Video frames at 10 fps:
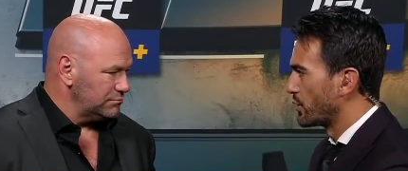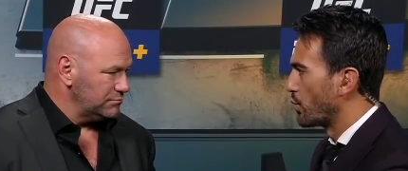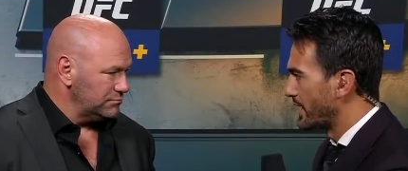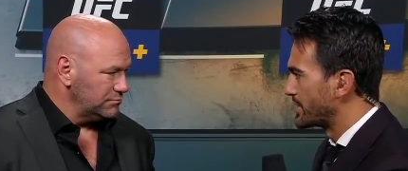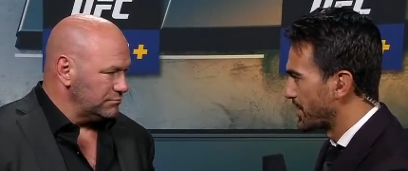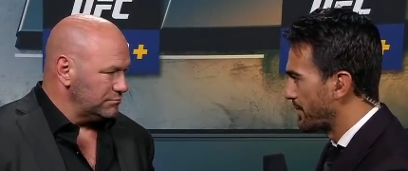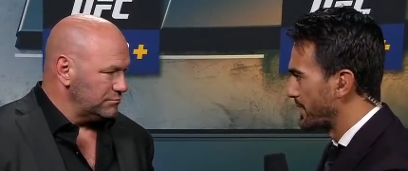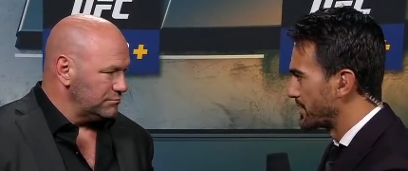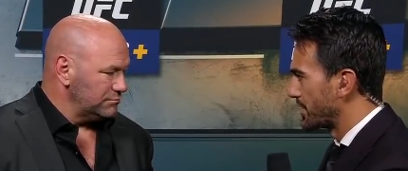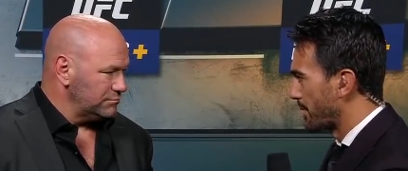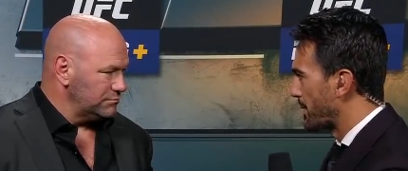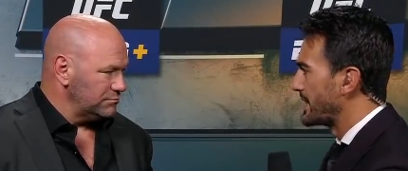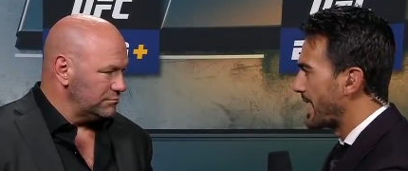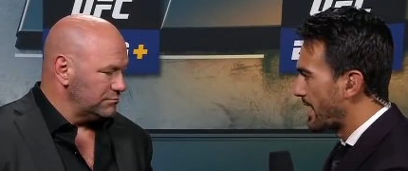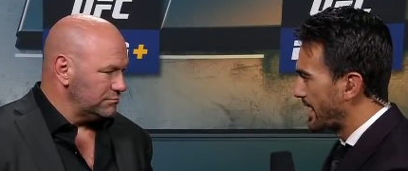Speaker 1: can win a championship. I
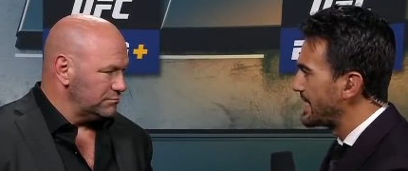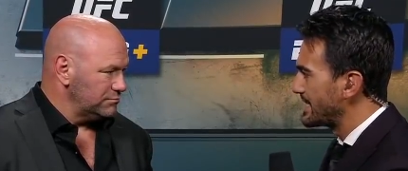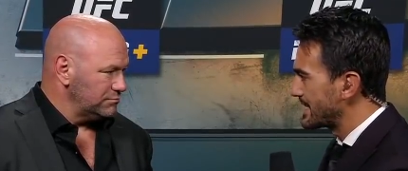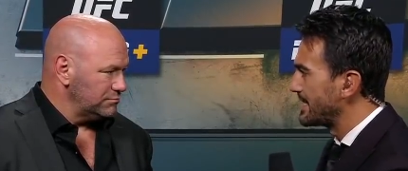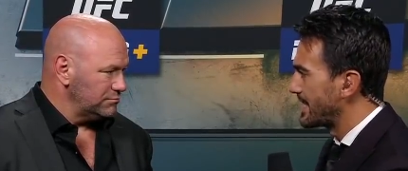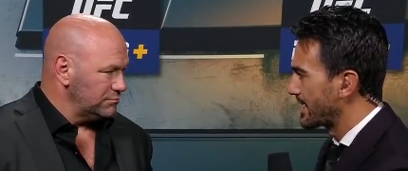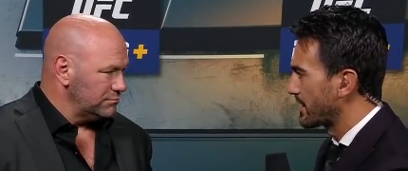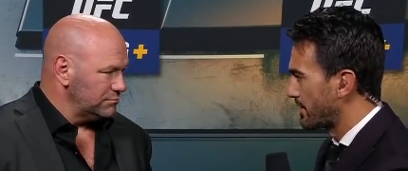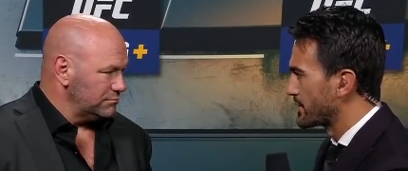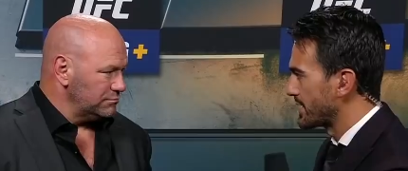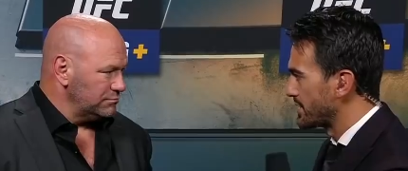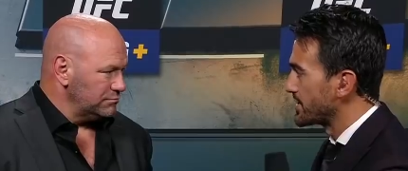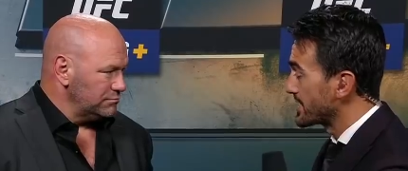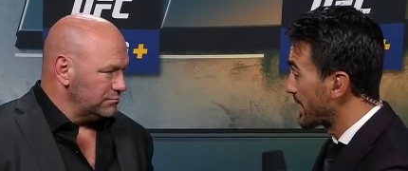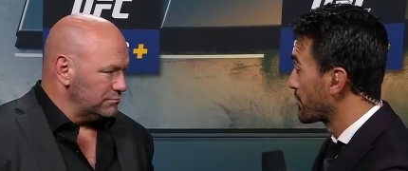mean, that he is in that
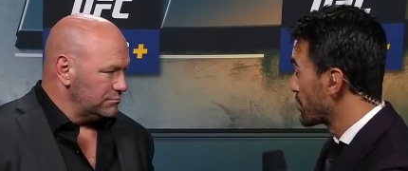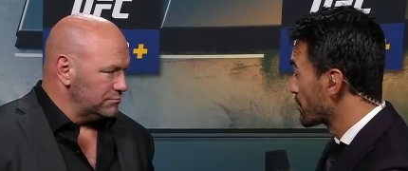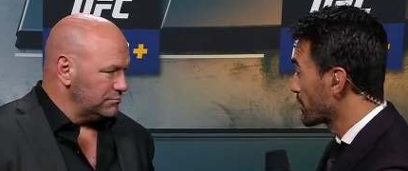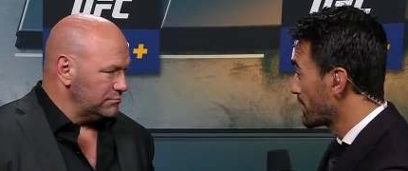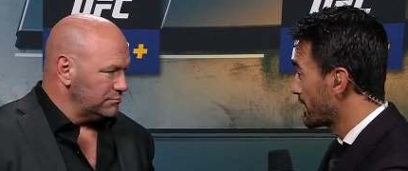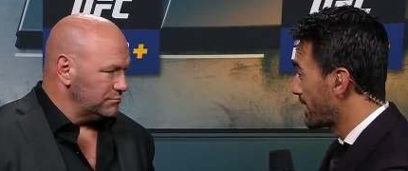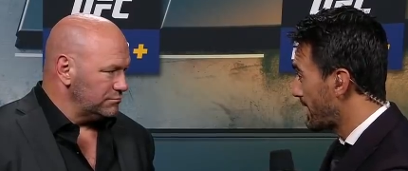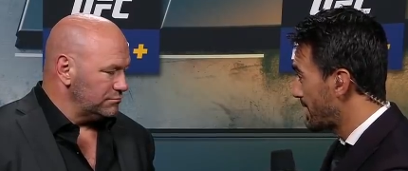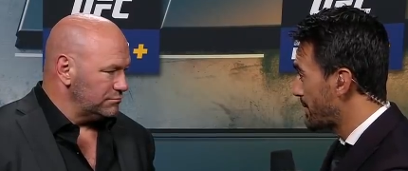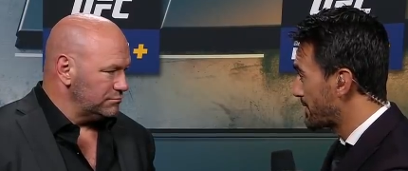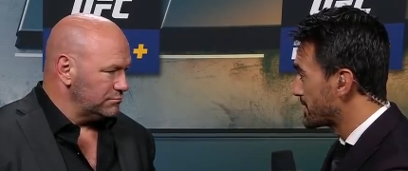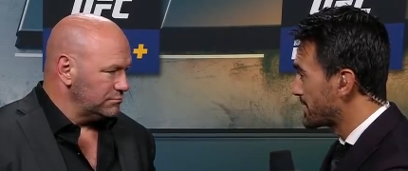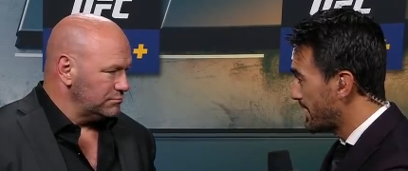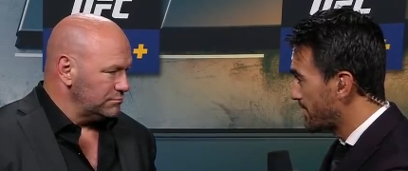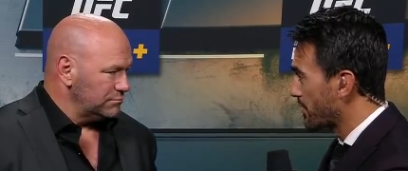conversation. Is that how you're looking at him after
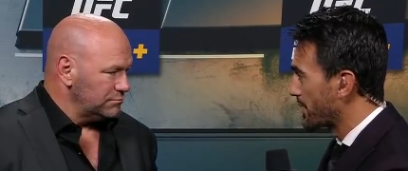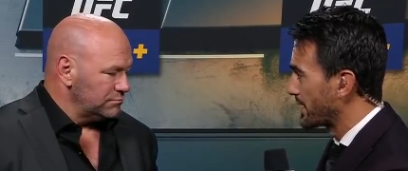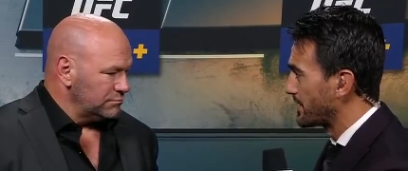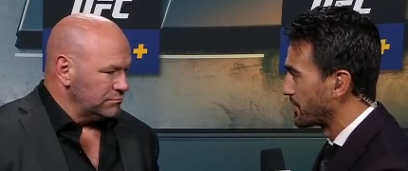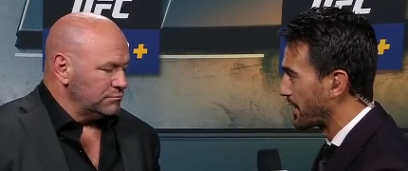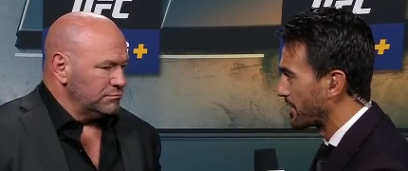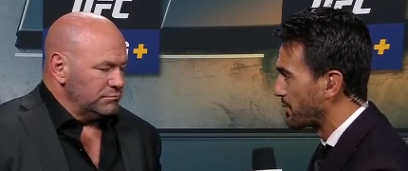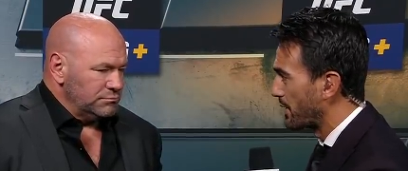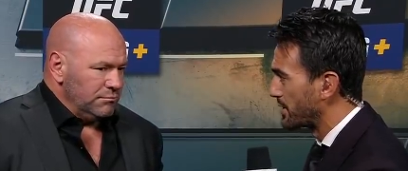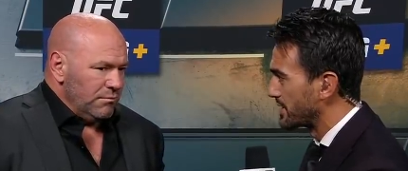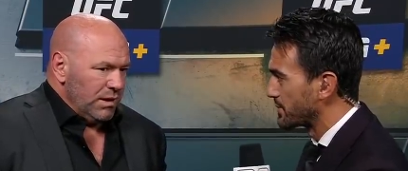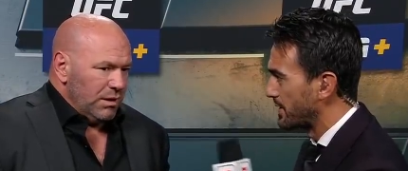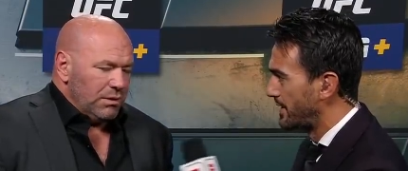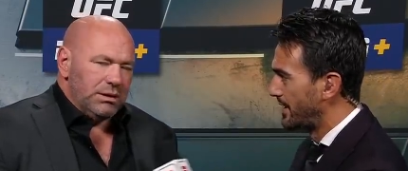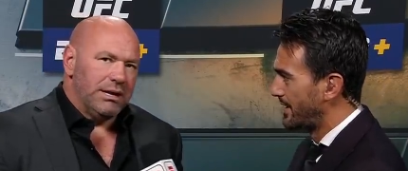tonight, or am I getting a little carried away with this
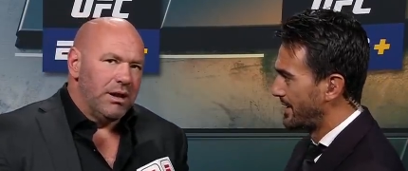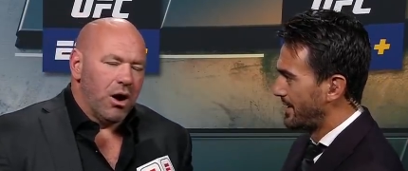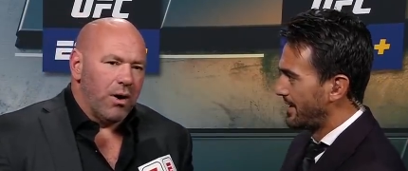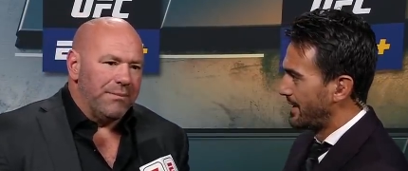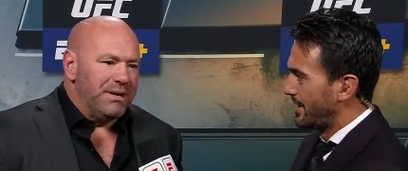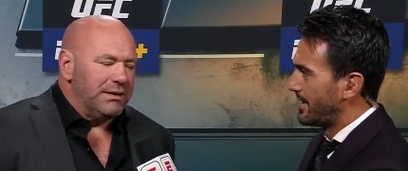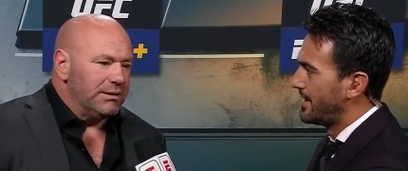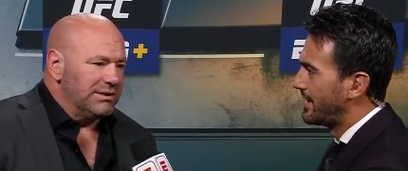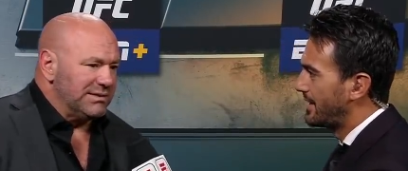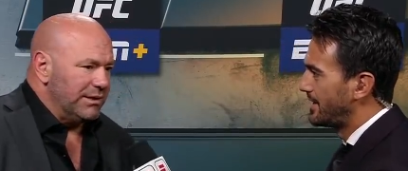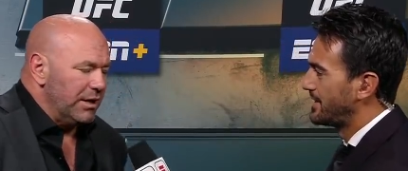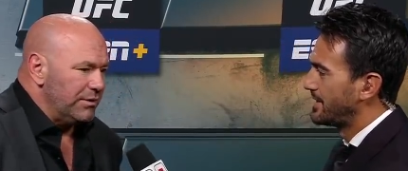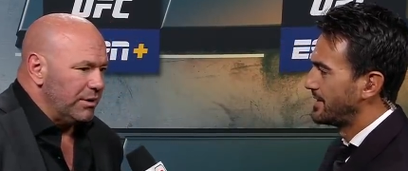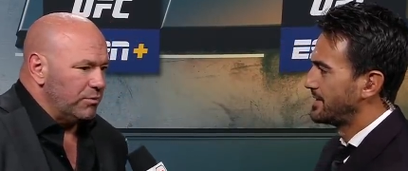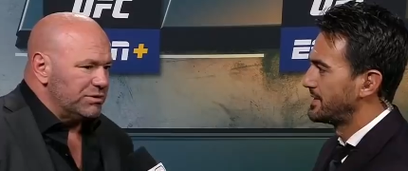one?
Speaker 2: Yeah, no, I mean, listen,
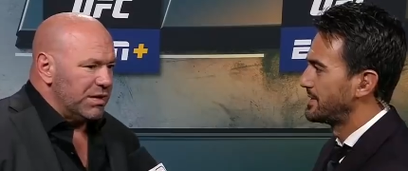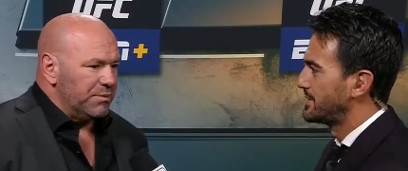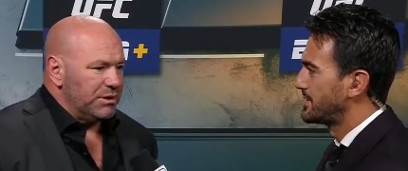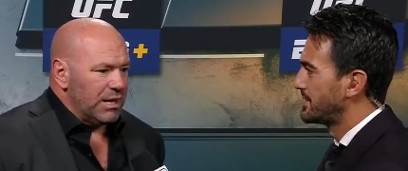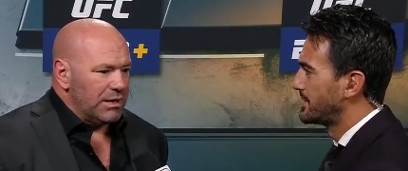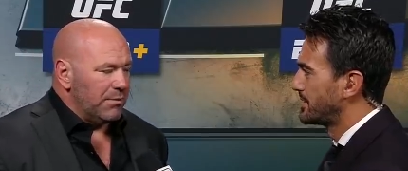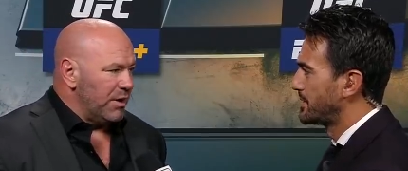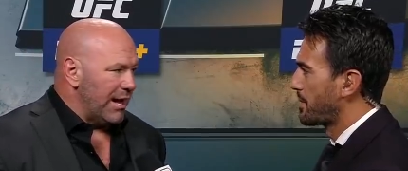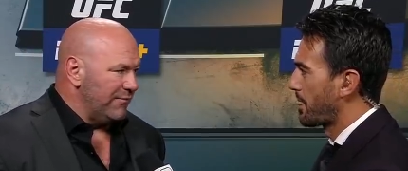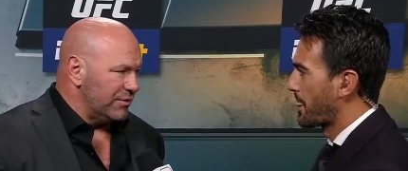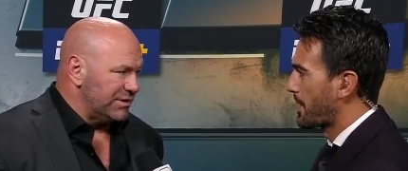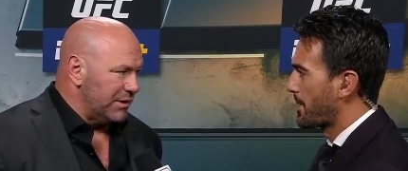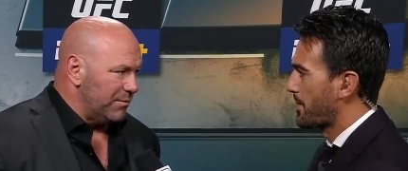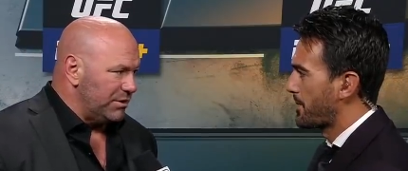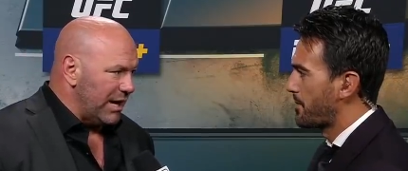it was number 9
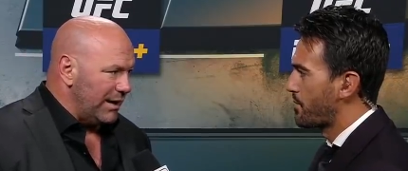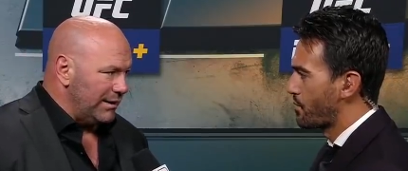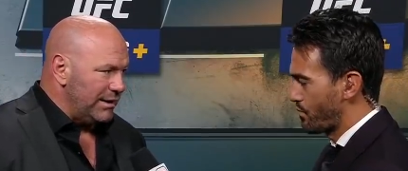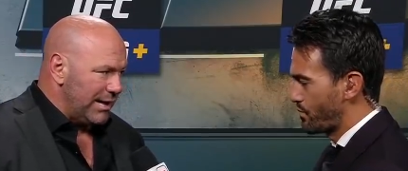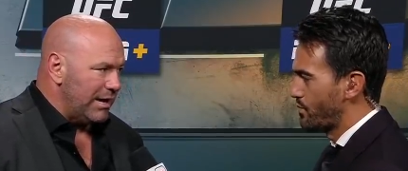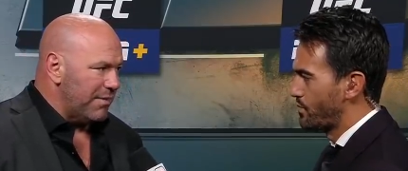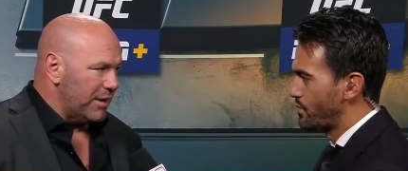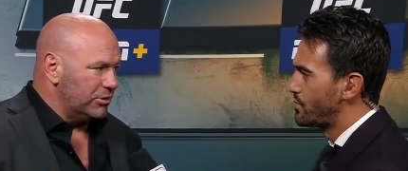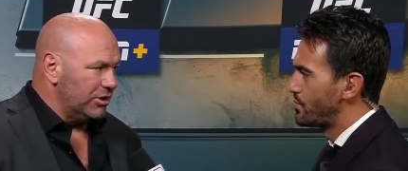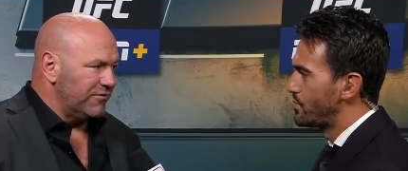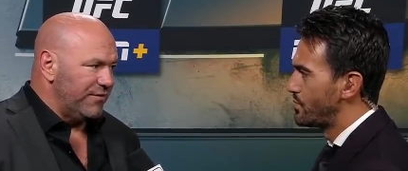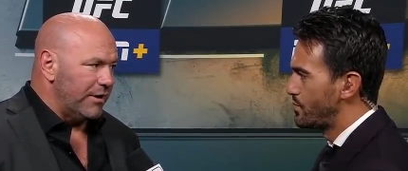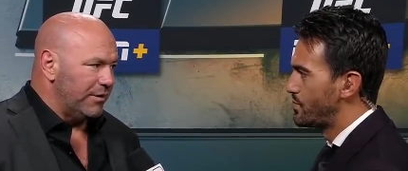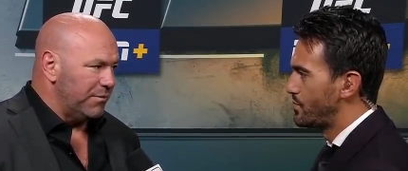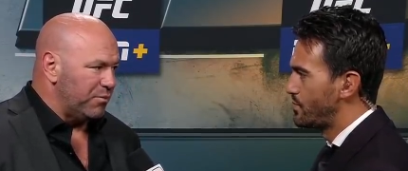versus number 10. He came out and looked
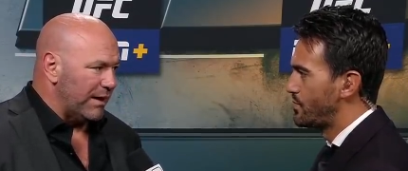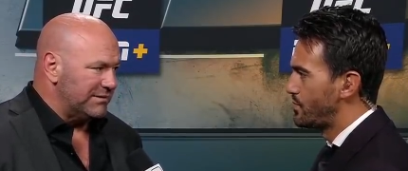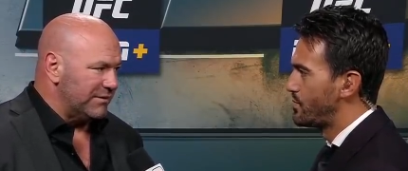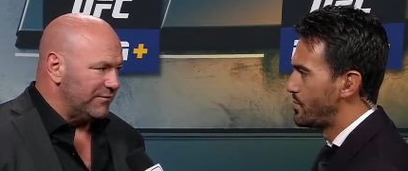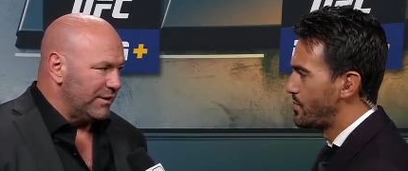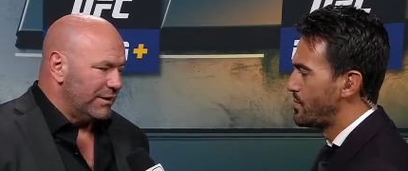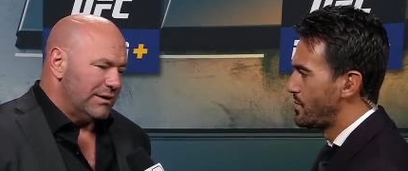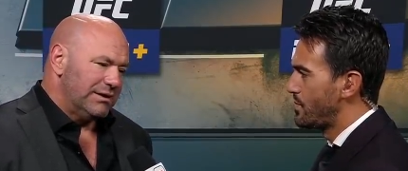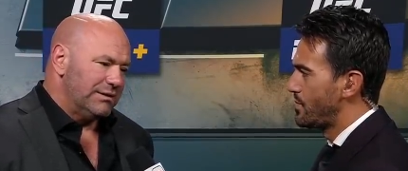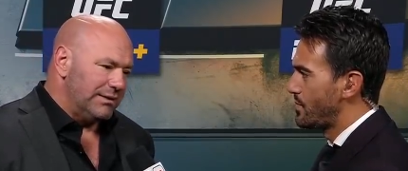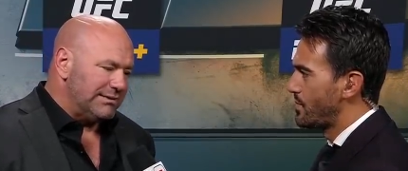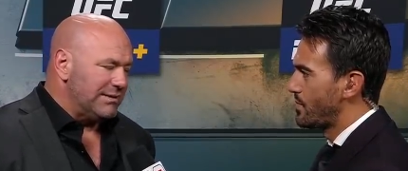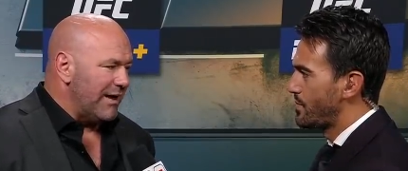very impressive. Let's